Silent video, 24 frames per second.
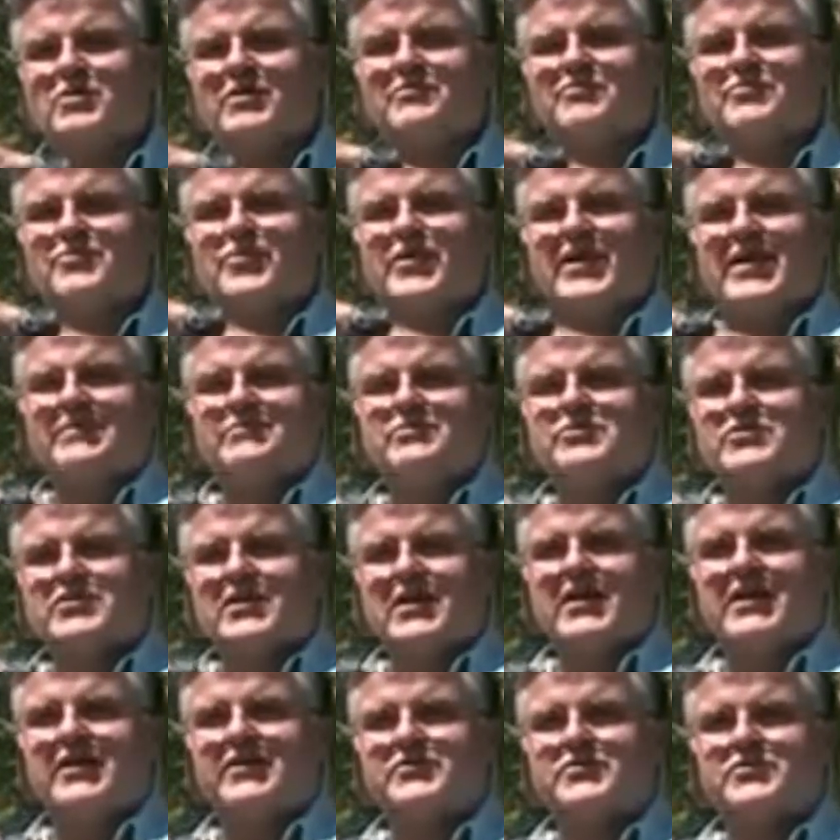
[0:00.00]
what frame
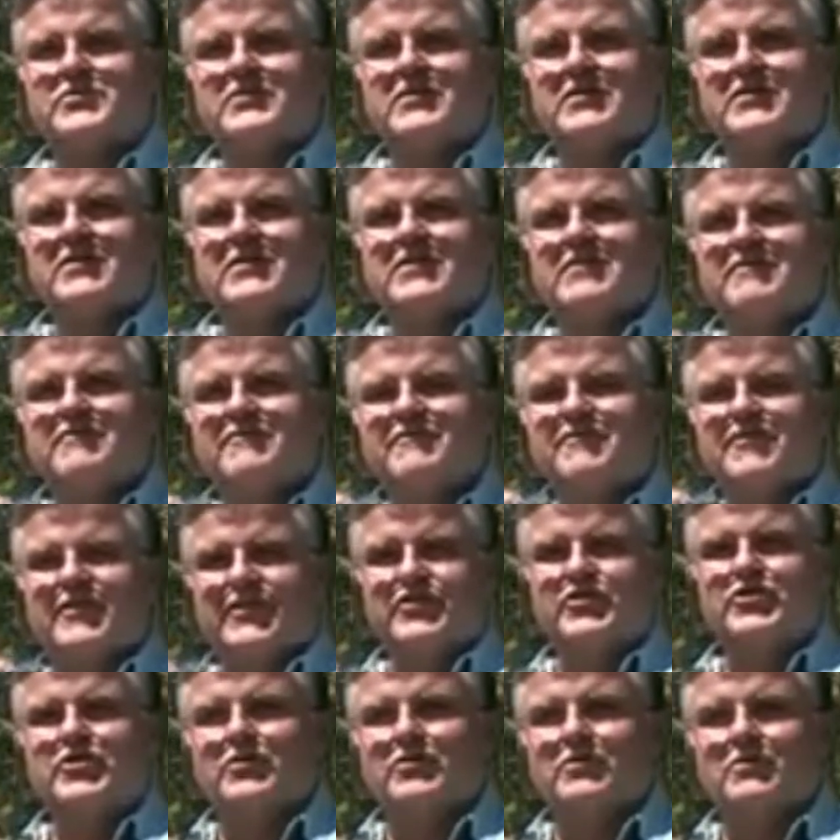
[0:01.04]
size
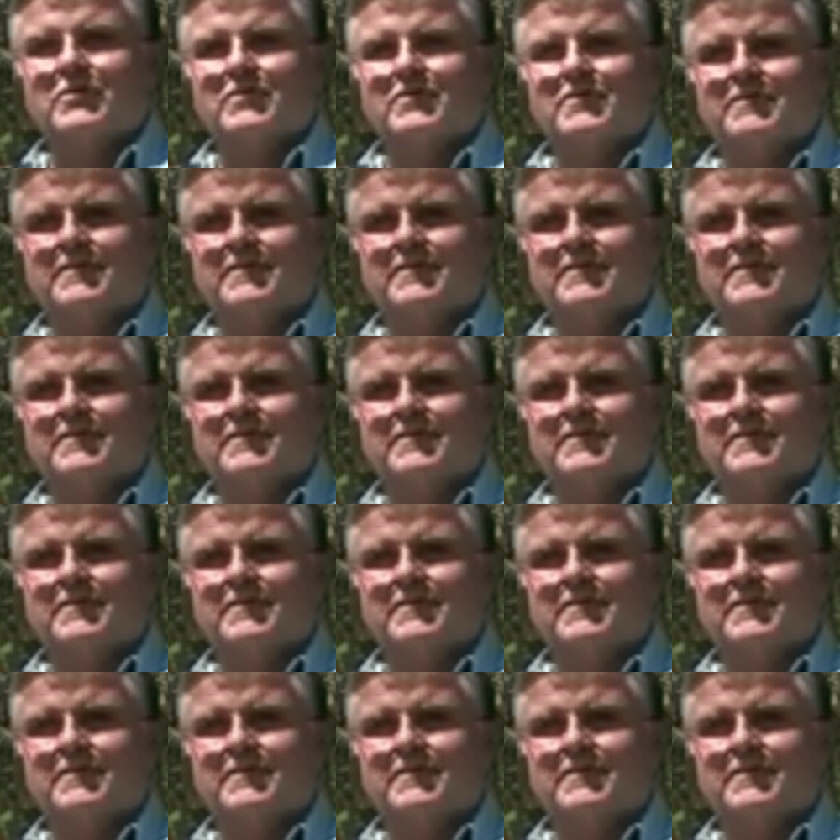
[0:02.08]
fits you.